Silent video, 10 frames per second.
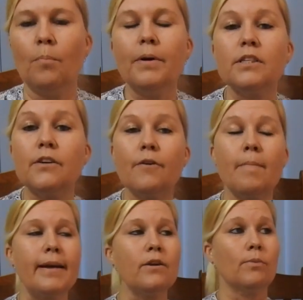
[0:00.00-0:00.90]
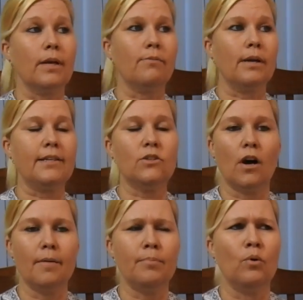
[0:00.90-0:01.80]
because if you make a really, really
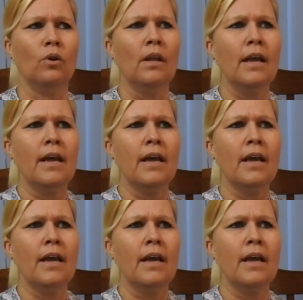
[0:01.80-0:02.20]
tight ball,